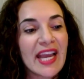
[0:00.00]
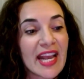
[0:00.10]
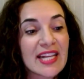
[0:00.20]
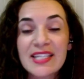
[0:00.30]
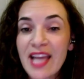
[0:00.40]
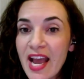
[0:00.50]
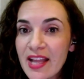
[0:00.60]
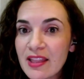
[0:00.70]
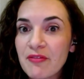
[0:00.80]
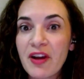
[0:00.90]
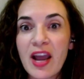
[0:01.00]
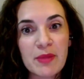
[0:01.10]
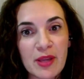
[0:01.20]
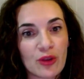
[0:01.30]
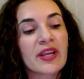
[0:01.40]
Is that the vibe
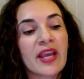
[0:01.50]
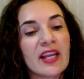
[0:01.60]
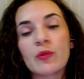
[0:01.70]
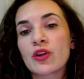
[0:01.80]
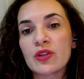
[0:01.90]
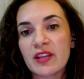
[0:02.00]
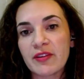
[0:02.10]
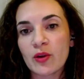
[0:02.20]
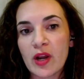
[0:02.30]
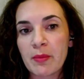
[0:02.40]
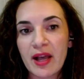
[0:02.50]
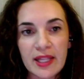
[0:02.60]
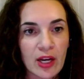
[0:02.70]
that you're getting where you live in Guatemala?